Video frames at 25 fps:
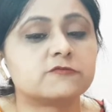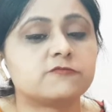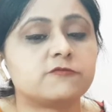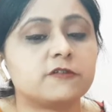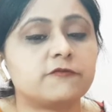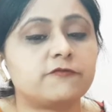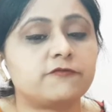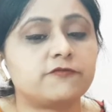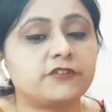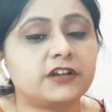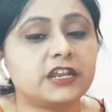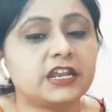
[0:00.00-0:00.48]

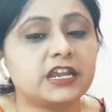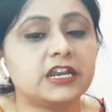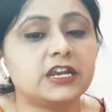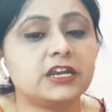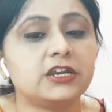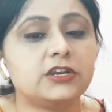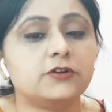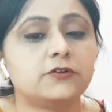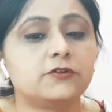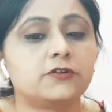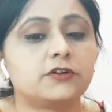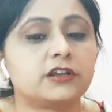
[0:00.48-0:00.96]

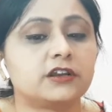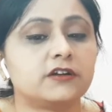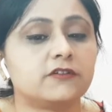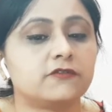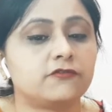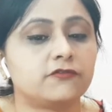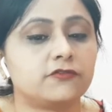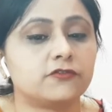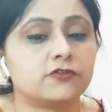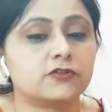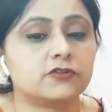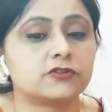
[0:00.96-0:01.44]
15
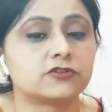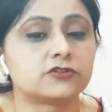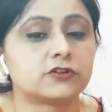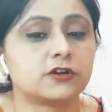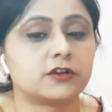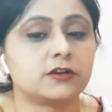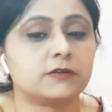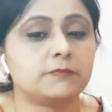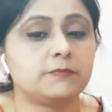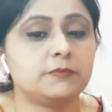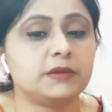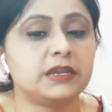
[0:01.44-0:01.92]
Newton force
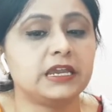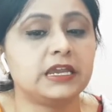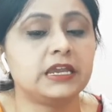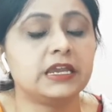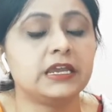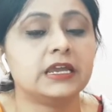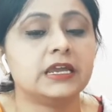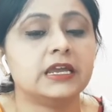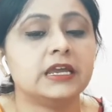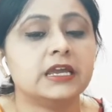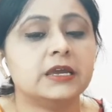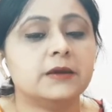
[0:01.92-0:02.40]
on
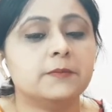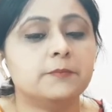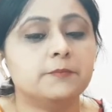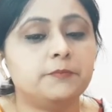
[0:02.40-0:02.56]
B,